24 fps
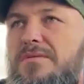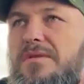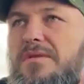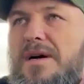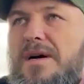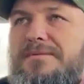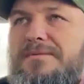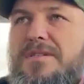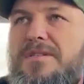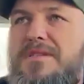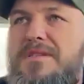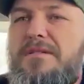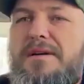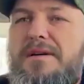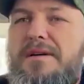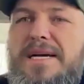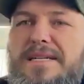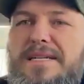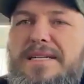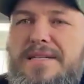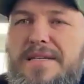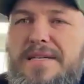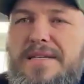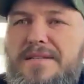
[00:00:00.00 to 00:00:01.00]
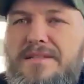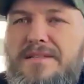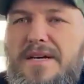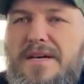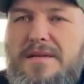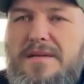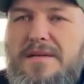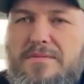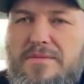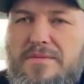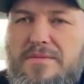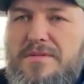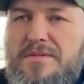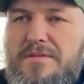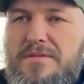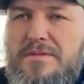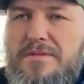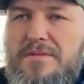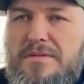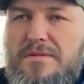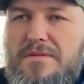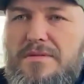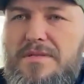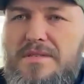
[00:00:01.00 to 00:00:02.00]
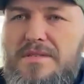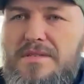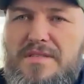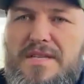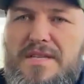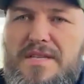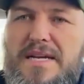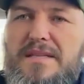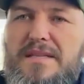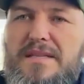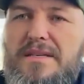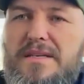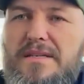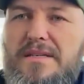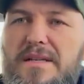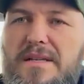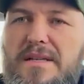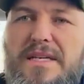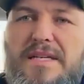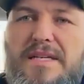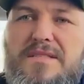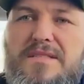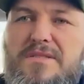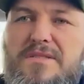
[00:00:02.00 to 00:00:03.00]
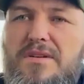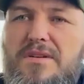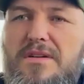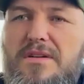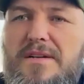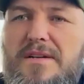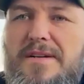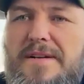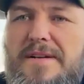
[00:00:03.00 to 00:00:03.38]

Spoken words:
18 tables to stay there. Like it's not